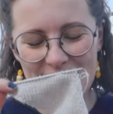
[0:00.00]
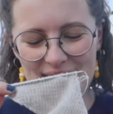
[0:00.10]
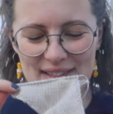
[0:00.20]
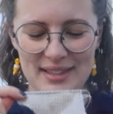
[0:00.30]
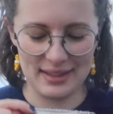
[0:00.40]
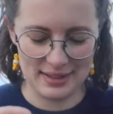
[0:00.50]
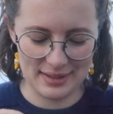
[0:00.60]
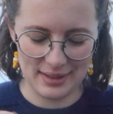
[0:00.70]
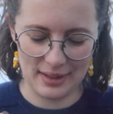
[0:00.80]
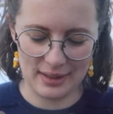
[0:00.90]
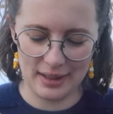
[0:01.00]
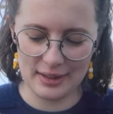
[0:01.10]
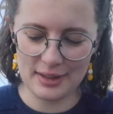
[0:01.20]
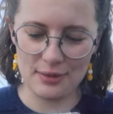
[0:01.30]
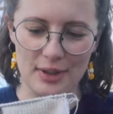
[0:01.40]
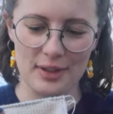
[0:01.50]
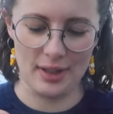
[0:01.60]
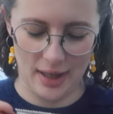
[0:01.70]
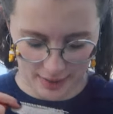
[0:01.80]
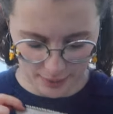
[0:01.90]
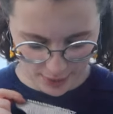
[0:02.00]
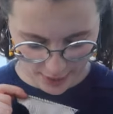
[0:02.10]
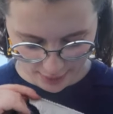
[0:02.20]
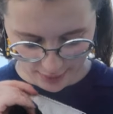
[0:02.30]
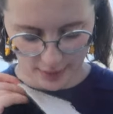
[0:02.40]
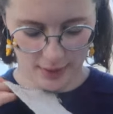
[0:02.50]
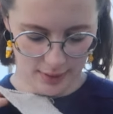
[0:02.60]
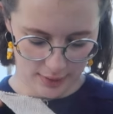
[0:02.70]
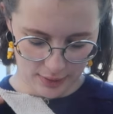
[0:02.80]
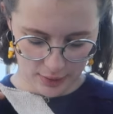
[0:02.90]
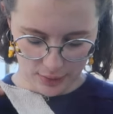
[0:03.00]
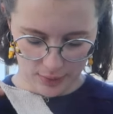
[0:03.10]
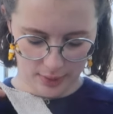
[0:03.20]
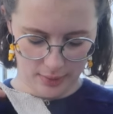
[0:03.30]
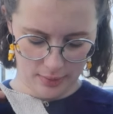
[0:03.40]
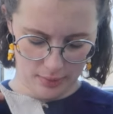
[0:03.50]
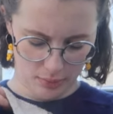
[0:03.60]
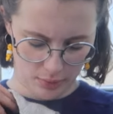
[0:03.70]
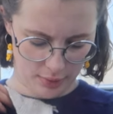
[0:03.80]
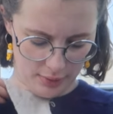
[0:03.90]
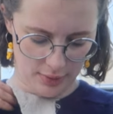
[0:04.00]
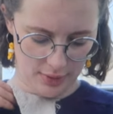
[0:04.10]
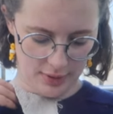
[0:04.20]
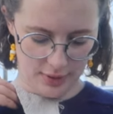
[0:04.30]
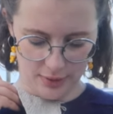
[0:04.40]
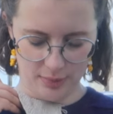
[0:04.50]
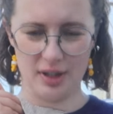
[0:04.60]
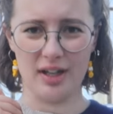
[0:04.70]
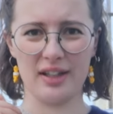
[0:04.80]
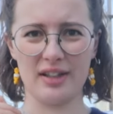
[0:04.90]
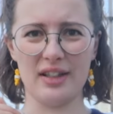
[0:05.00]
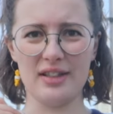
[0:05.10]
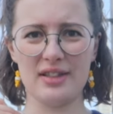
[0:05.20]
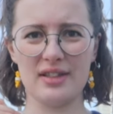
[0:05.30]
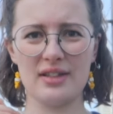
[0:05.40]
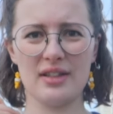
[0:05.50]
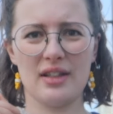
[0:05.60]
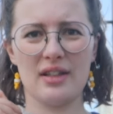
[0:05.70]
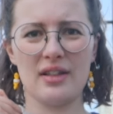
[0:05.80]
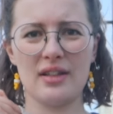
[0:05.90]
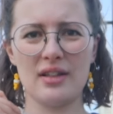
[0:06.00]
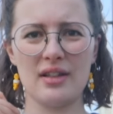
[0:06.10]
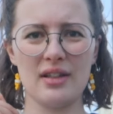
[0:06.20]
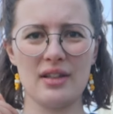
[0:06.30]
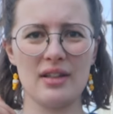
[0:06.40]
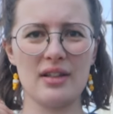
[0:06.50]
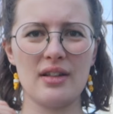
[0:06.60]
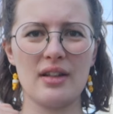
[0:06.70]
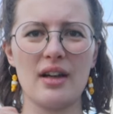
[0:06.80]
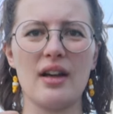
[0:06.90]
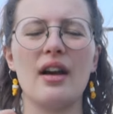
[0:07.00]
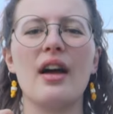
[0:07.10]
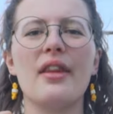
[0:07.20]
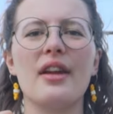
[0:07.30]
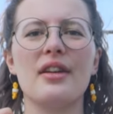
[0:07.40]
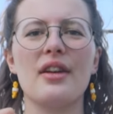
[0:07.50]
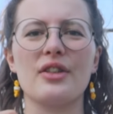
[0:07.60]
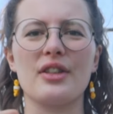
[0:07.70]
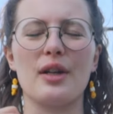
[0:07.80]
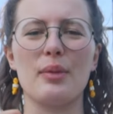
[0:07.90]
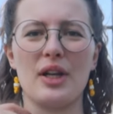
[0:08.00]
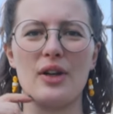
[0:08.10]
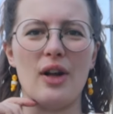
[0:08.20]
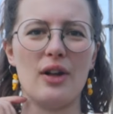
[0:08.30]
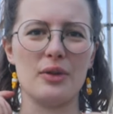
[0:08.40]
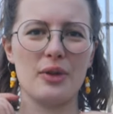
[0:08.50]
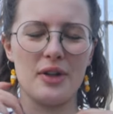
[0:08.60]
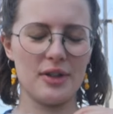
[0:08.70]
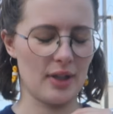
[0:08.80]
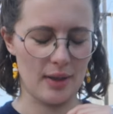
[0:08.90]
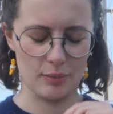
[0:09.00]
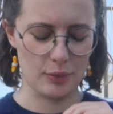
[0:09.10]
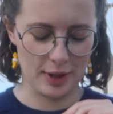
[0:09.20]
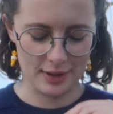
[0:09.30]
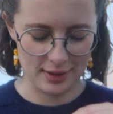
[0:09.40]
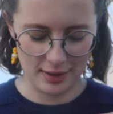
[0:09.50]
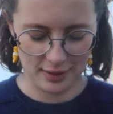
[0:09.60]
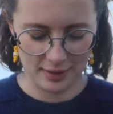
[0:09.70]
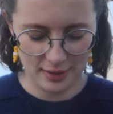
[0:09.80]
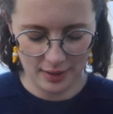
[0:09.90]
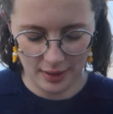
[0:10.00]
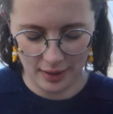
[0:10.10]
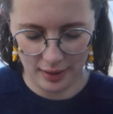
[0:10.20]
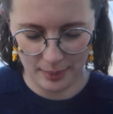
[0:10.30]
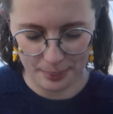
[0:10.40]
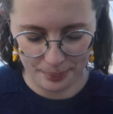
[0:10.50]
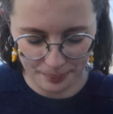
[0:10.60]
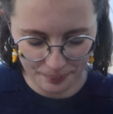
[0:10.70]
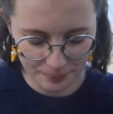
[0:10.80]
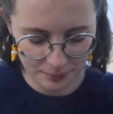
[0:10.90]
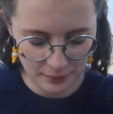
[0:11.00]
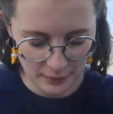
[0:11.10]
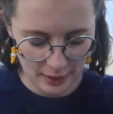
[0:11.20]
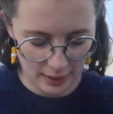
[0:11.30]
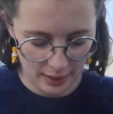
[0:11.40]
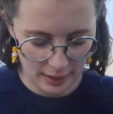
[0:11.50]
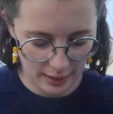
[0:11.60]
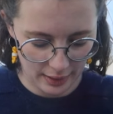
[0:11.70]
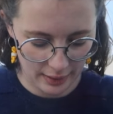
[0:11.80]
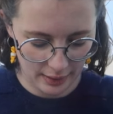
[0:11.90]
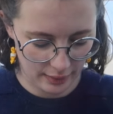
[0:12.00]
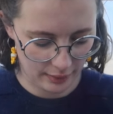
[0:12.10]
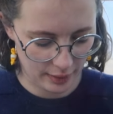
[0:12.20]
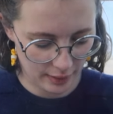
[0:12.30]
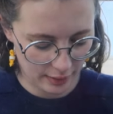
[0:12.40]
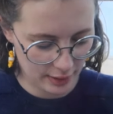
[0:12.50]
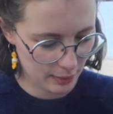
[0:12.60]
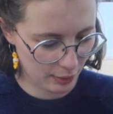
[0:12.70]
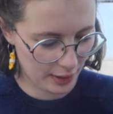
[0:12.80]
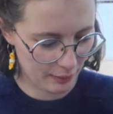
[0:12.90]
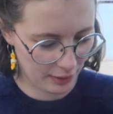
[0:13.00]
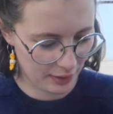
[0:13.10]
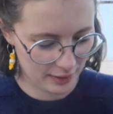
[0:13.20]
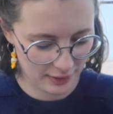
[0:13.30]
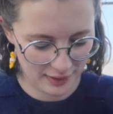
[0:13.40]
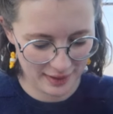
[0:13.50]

this is uh, kind of different and I really think it's cool. Well, oh, it's going to sit something like this. Uh, and then there's going to be color on it. I'm really excited. Um, I, I, keep on having things.